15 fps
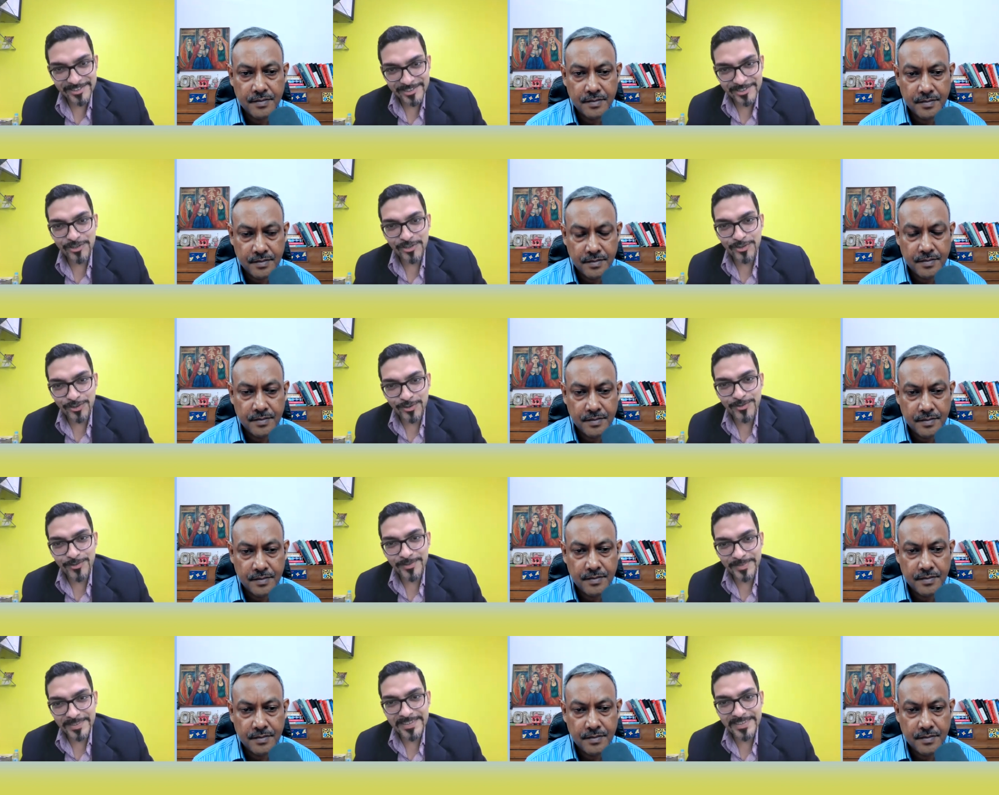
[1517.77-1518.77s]

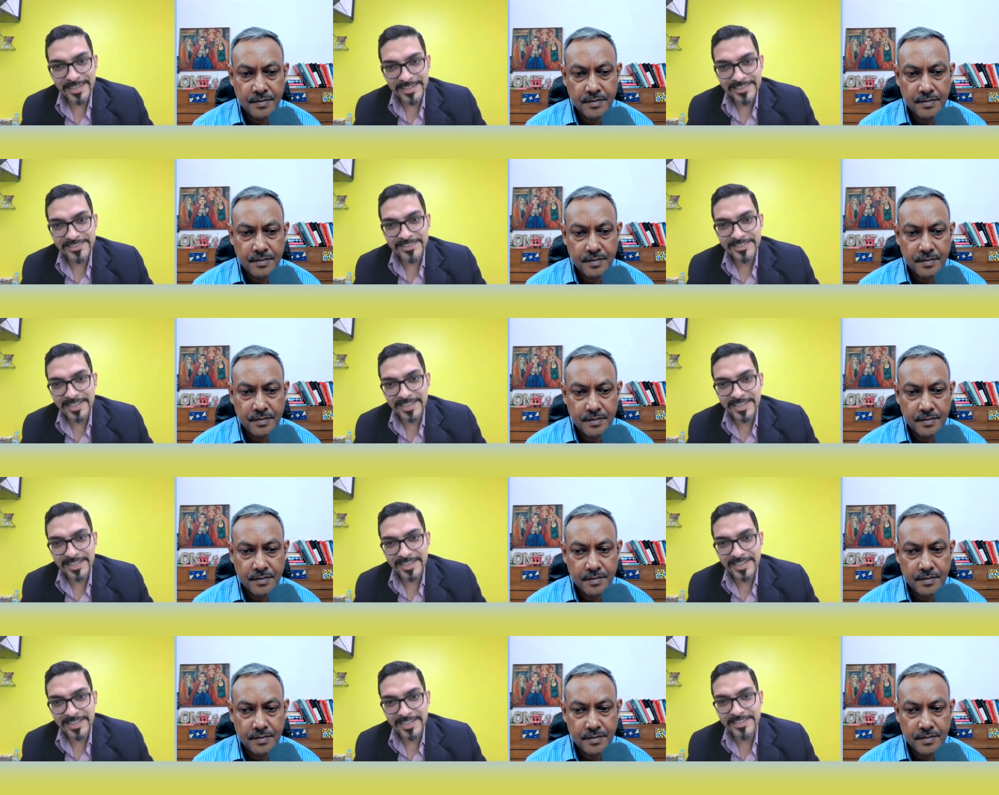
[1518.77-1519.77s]
Speaker 1: so that is that
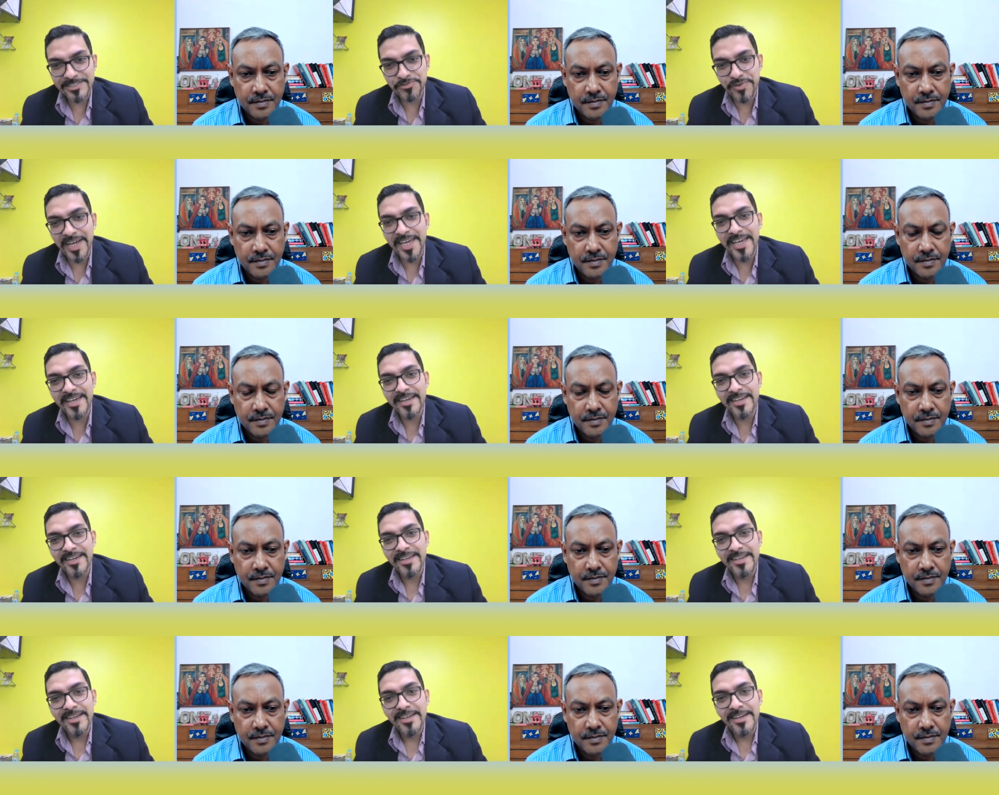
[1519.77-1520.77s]
is why
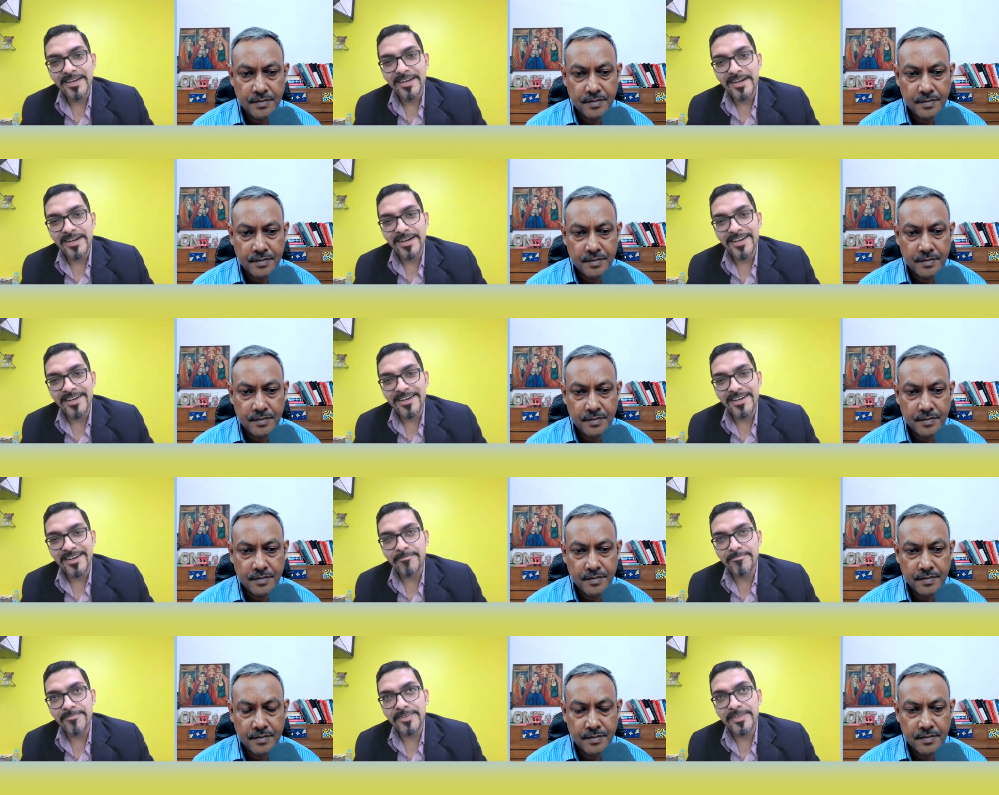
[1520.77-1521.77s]
uh,
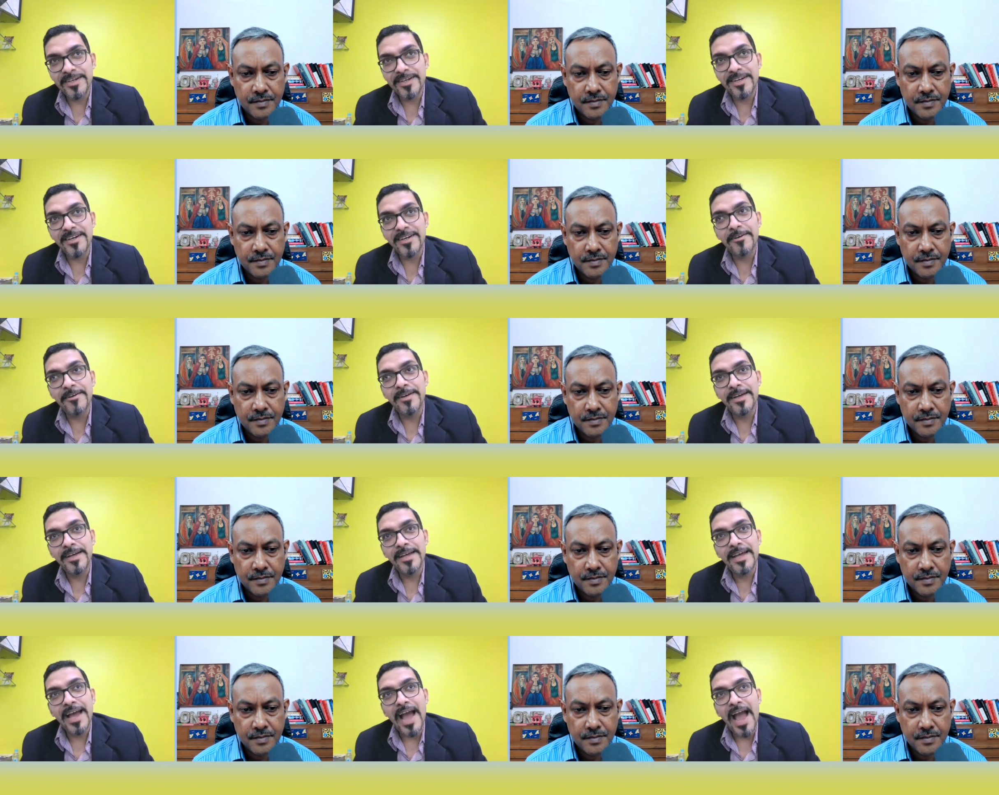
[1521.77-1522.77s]
the
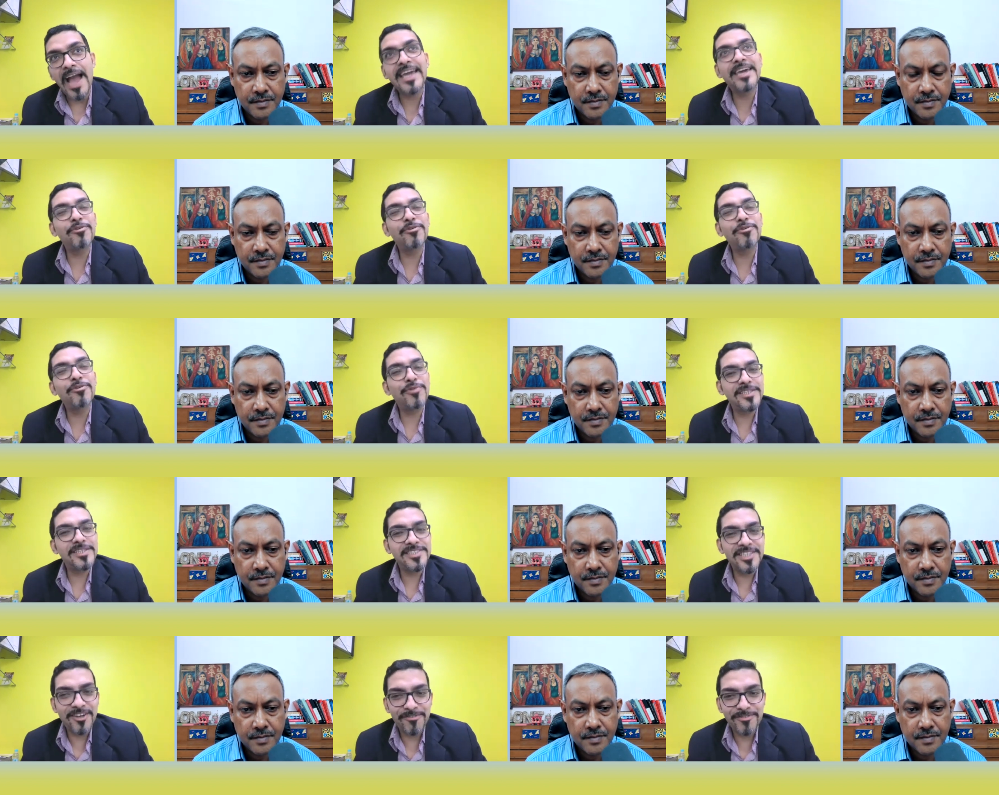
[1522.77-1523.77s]
accuracy
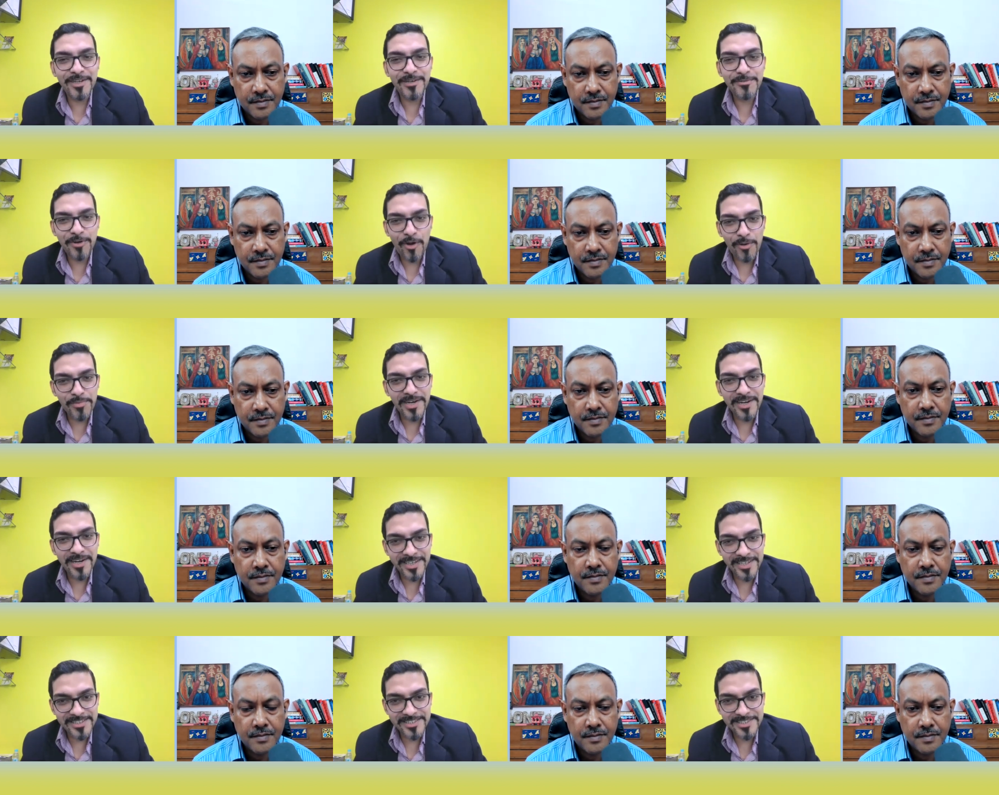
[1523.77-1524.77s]
of that
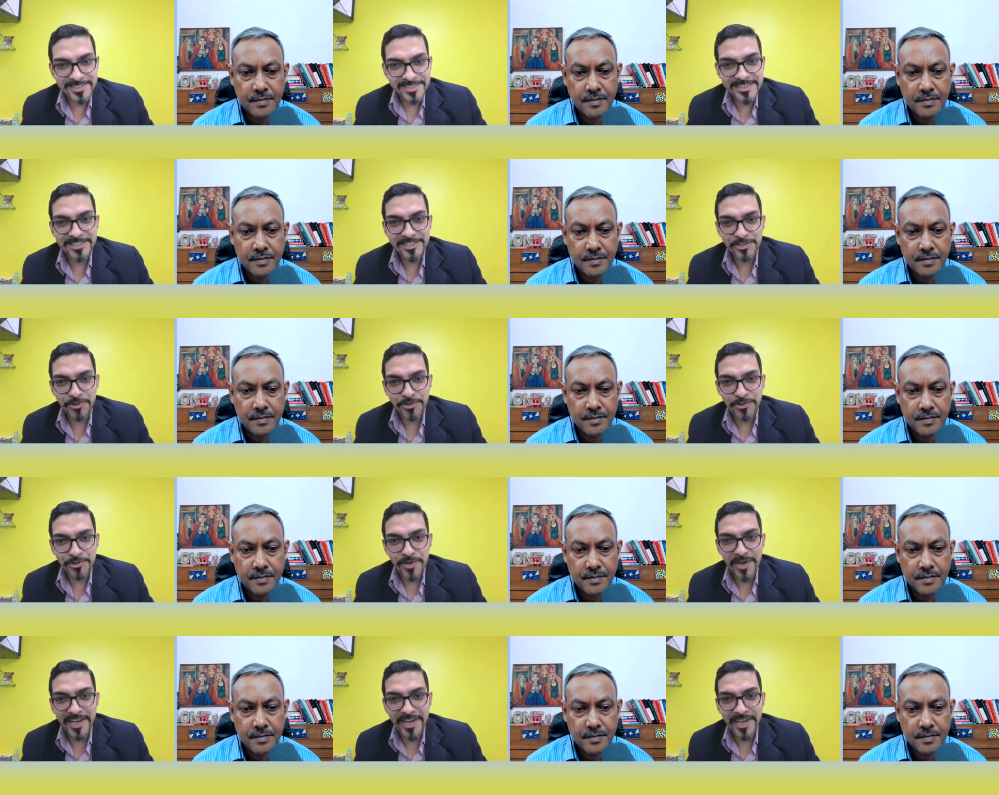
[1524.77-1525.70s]
probability is is so high